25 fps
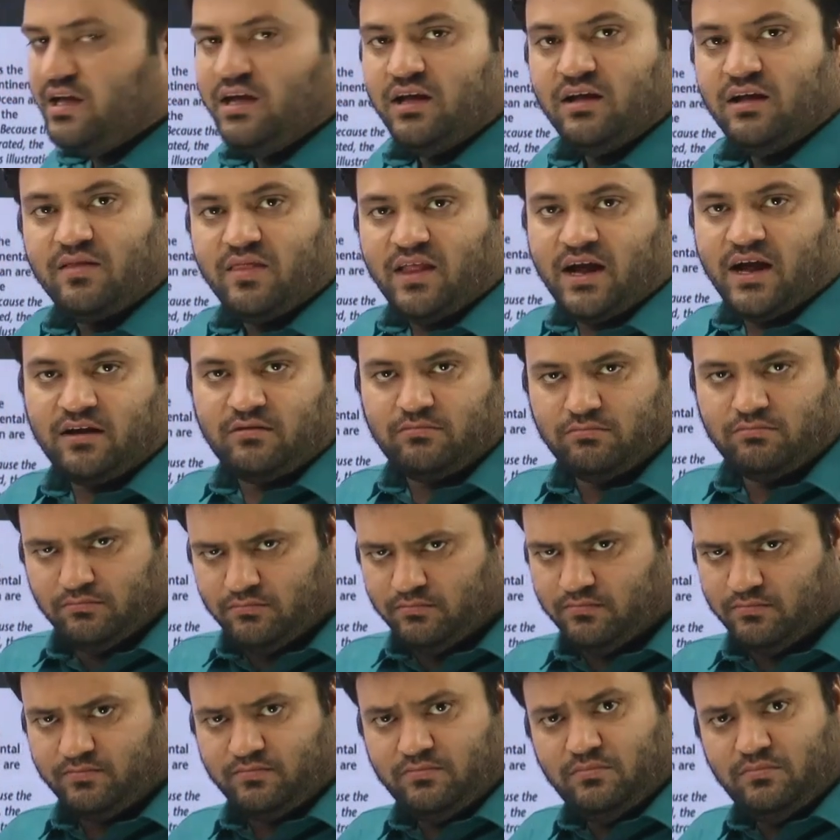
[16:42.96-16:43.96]
that
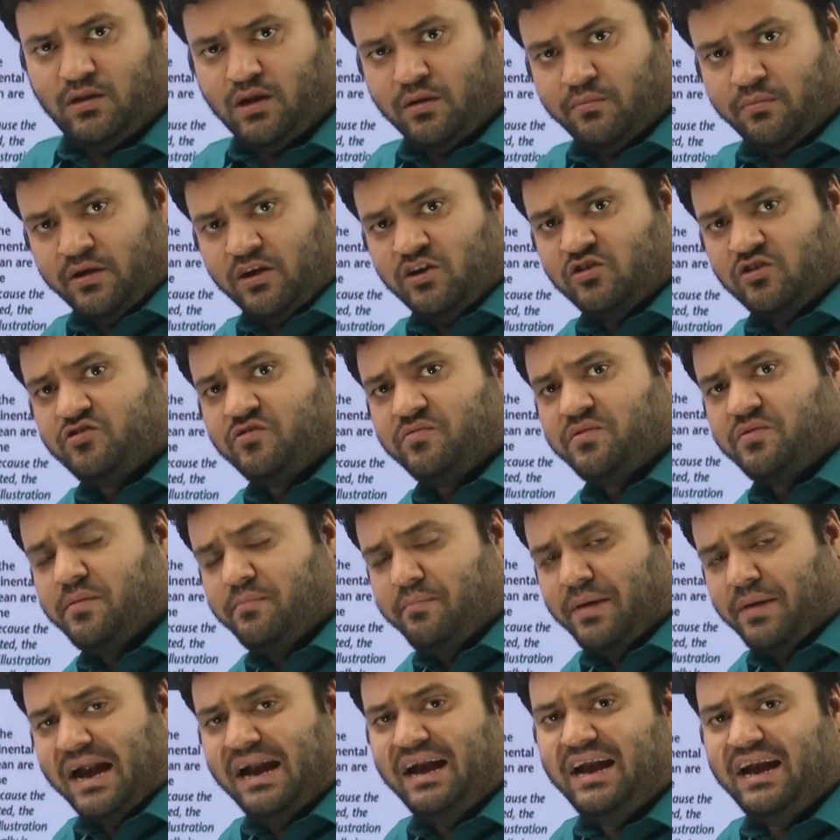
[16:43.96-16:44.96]
because of the
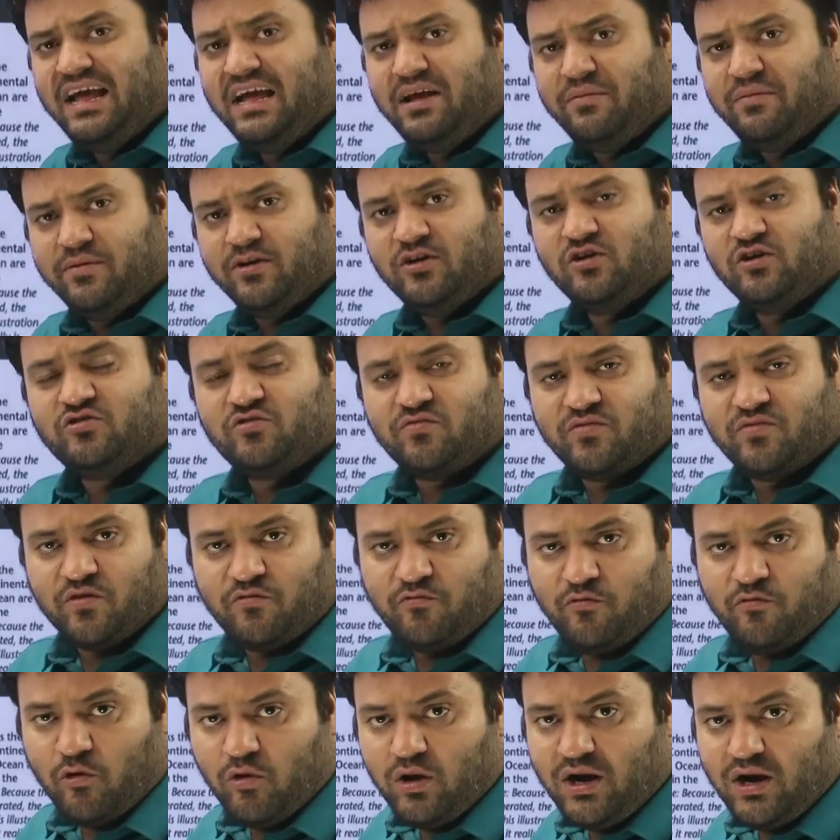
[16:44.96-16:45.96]
bending, because of the
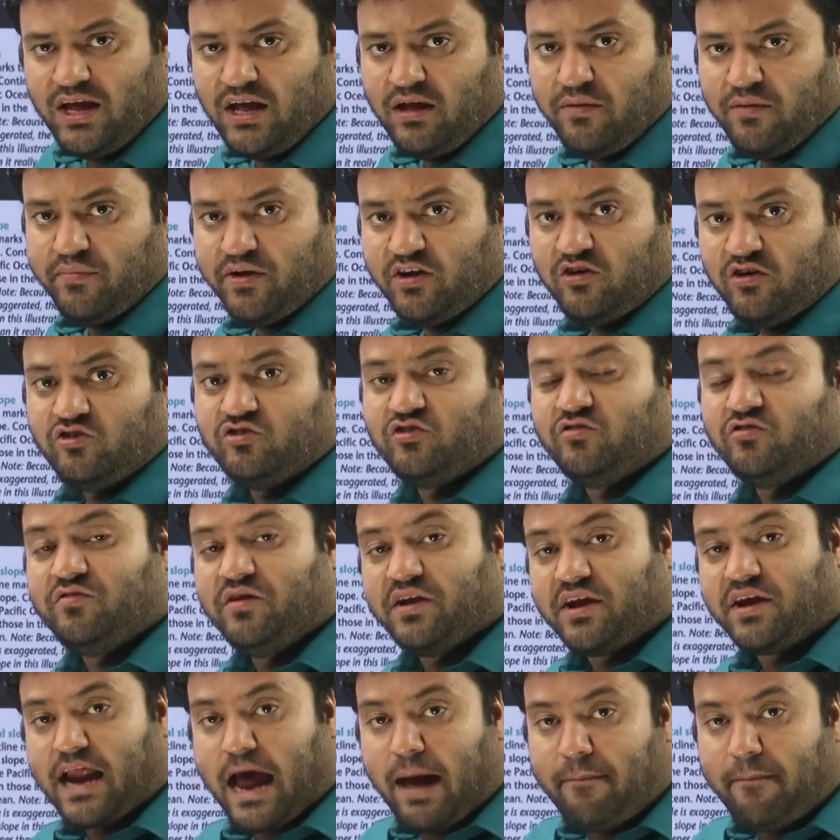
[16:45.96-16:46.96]
folding, because of the
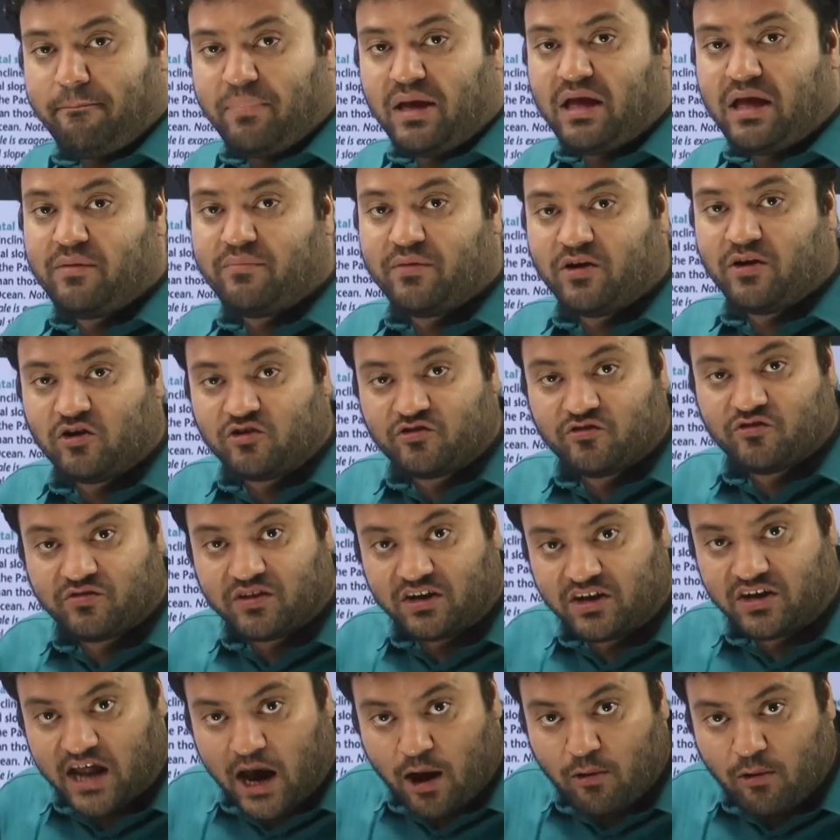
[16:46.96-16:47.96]
wrapping, because of the
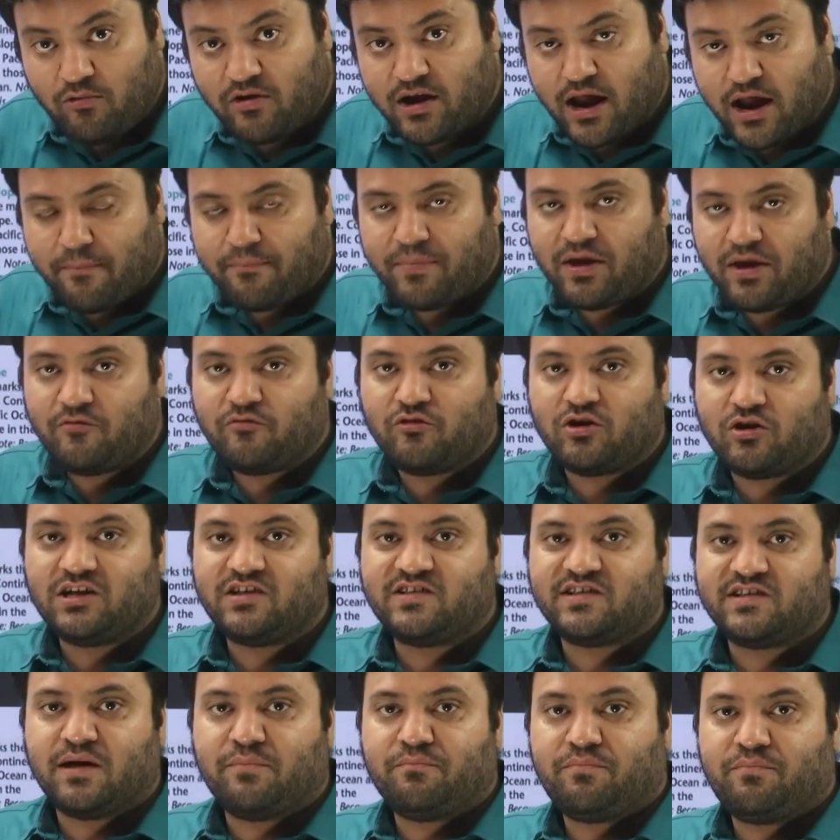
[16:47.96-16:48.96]
down wrapping, for
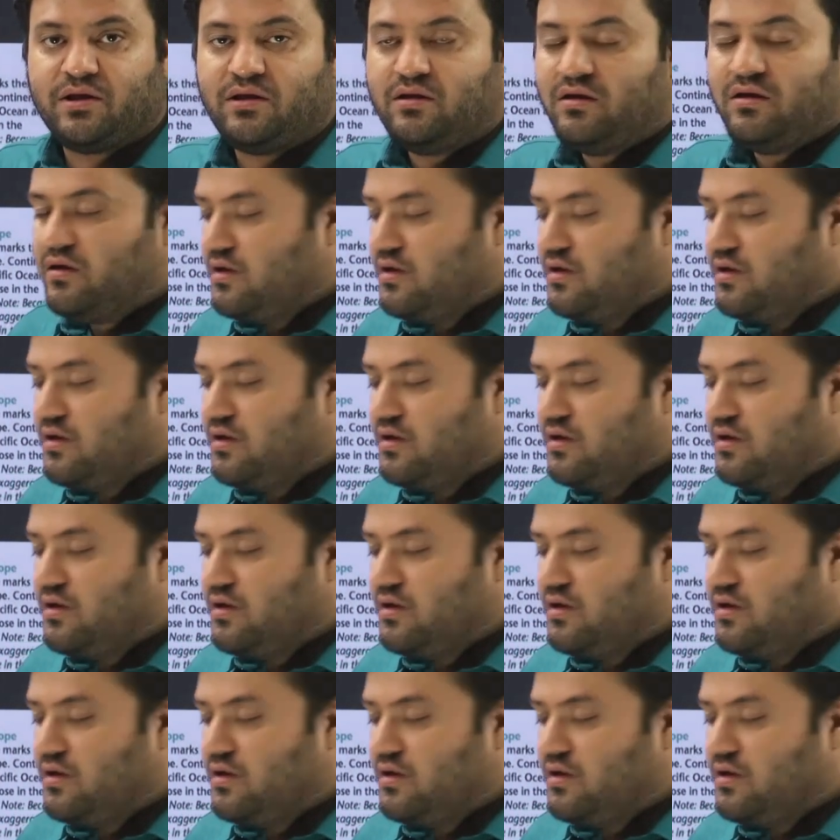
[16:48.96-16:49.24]
example,